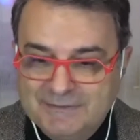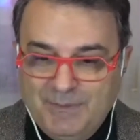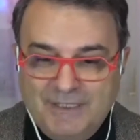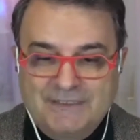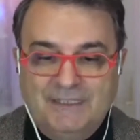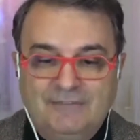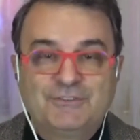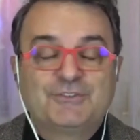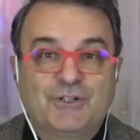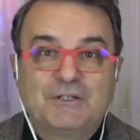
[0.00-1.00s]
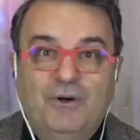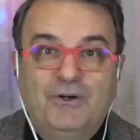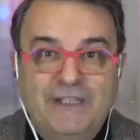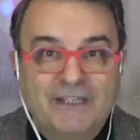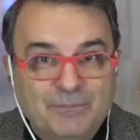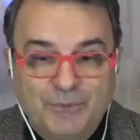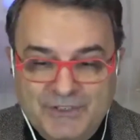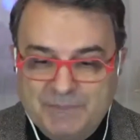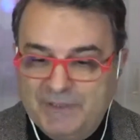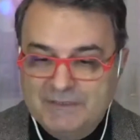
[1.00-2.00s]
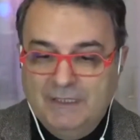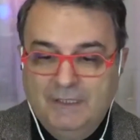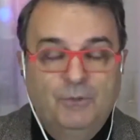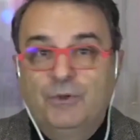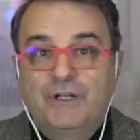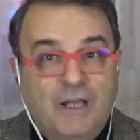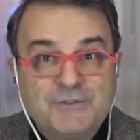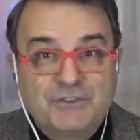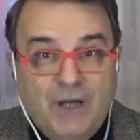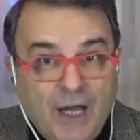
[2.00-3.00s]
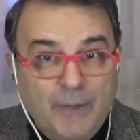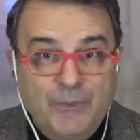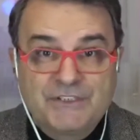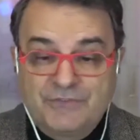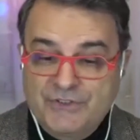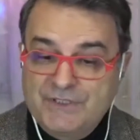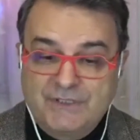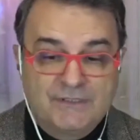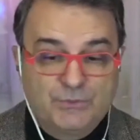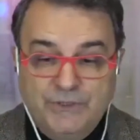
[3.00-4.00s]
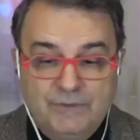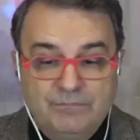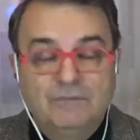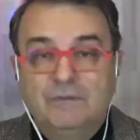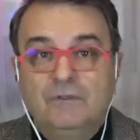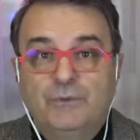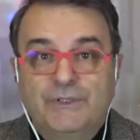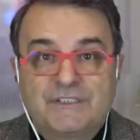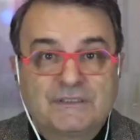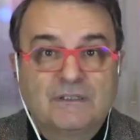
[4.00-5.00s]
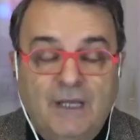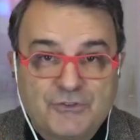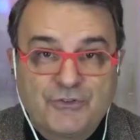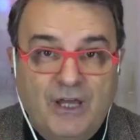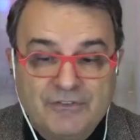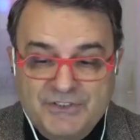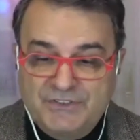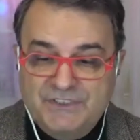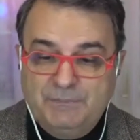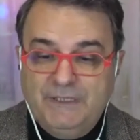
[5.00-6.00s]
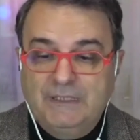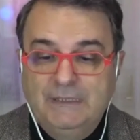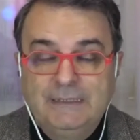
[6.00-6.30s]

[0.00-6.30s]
myself, to talk about airports, because when it comes to highways, for instance, we always allow drivers to speak.